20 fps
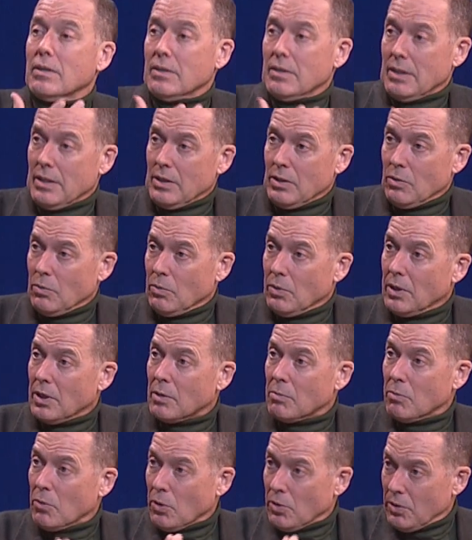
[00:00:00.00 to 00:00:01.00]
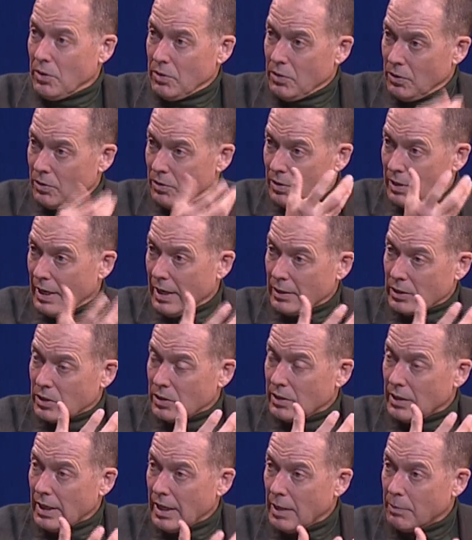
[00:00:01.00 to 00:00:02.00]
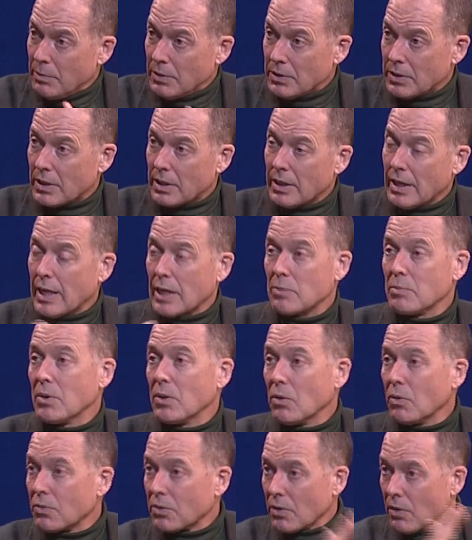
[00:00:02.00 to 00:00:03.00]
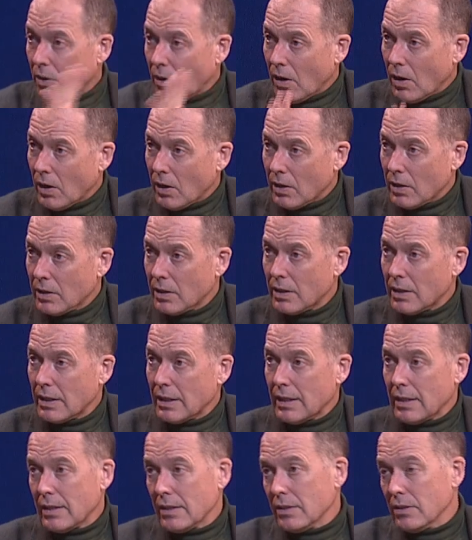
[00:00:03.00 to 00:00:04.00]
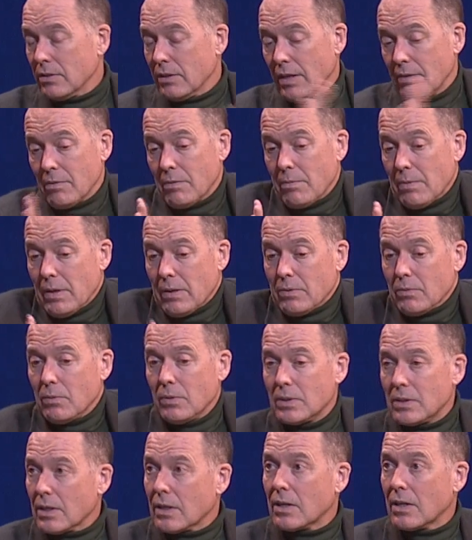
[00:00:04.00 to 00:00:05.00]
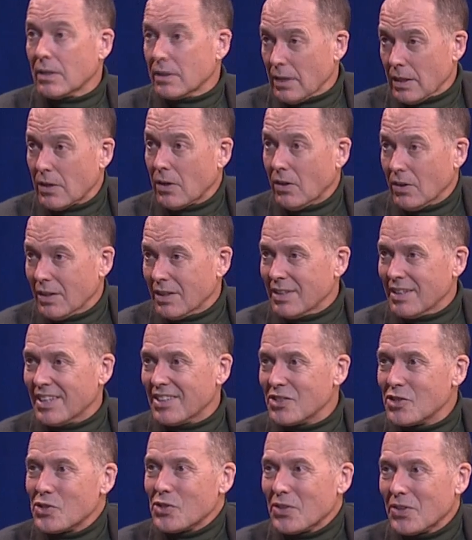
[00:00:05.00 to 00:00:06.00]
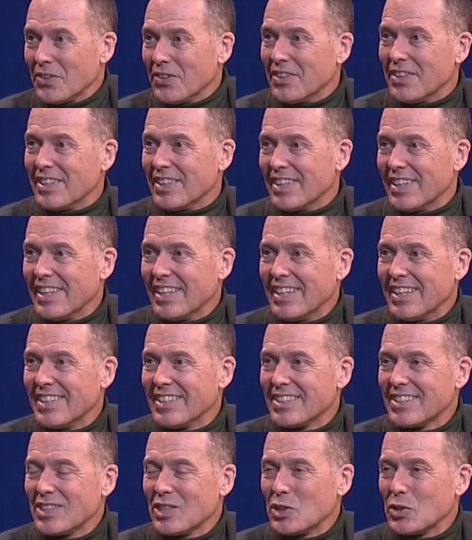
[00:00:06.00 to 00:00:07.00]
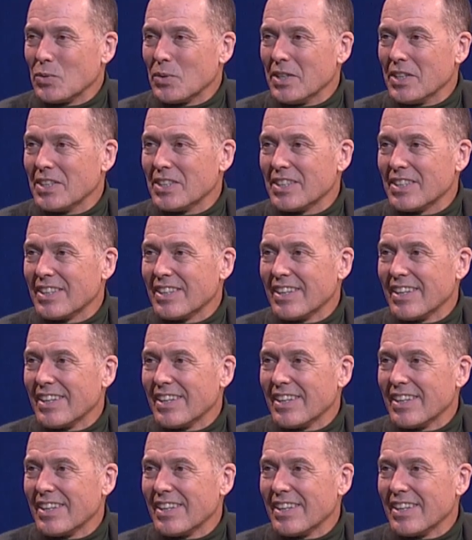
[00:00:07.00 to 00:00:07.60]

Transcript: in the winter more than you're actually able to collect. But overall you have about what they call a net zero situation.